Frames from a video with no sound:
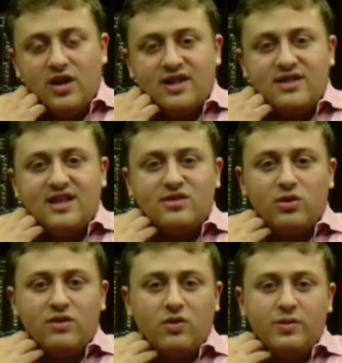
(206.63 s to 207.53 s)
That's sort
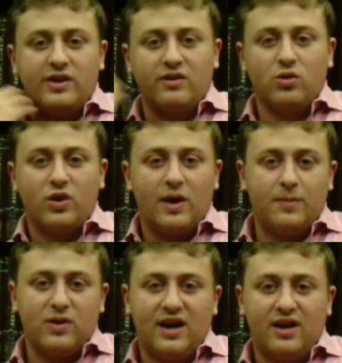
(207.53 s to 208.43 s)
of what we've grown up
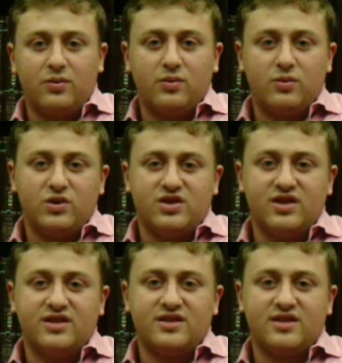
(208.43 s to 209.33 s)
around, which
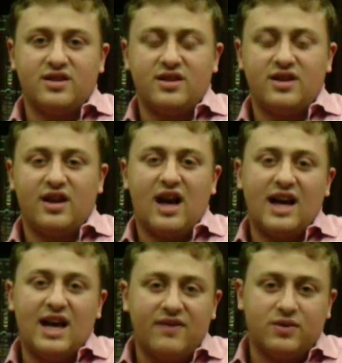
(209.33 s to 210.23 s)
is, I
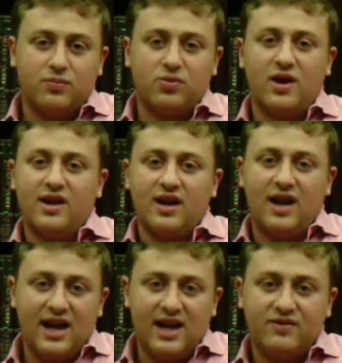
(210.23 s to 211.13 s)
have to pray,
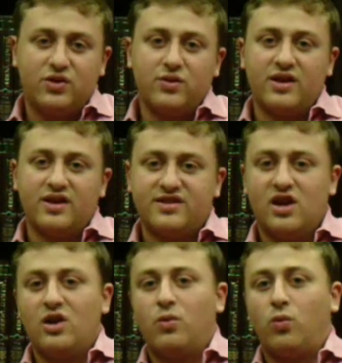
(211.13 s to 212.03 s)
I have to do this.
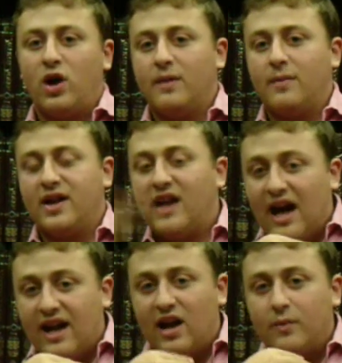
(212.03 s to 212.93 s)
Why am I
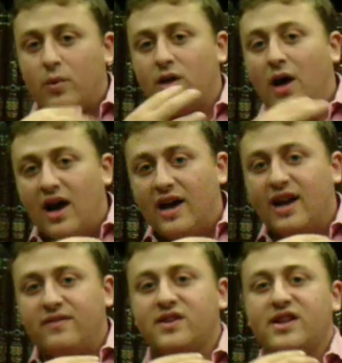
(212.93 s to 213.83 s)
not
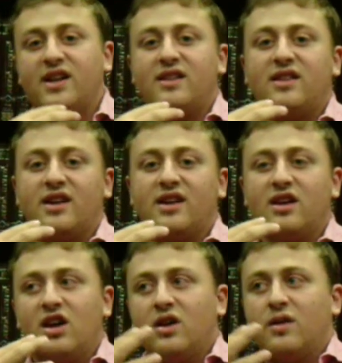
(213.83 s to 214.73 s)
feeling anything?
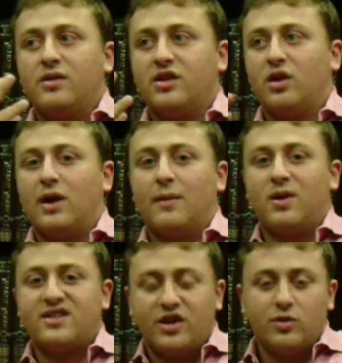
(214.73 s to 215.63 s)
Rabbi's
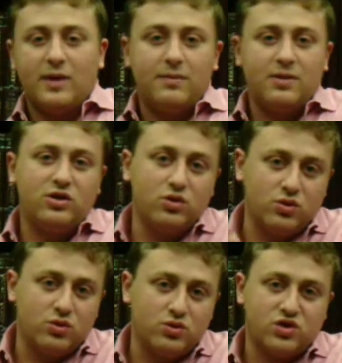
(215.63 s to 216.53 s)
telling you maybe
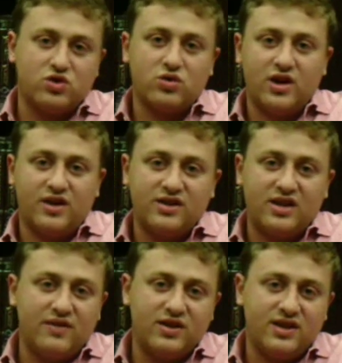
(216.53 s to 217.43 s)
you should try to.
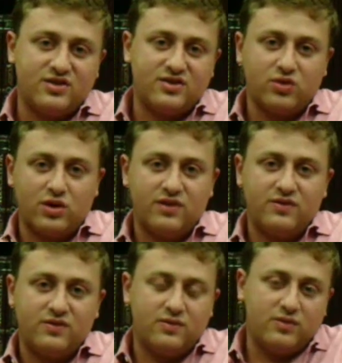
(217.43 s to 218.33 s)
Everything sort of,
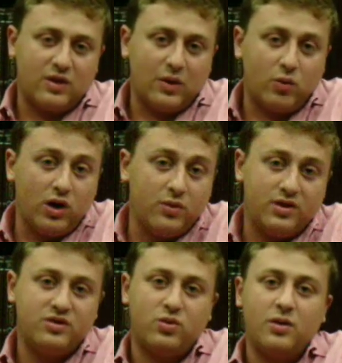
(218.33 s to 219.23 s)
and why
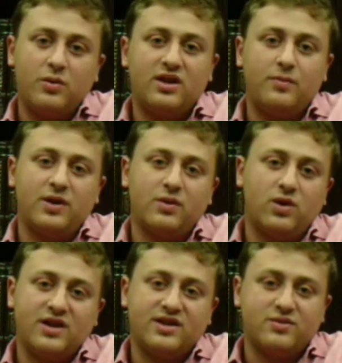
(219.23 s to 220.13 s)
wouldn't it be? What
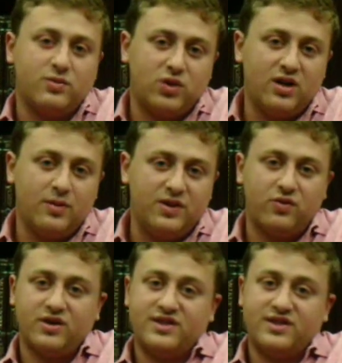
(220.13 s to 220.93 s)
else would prayer be for?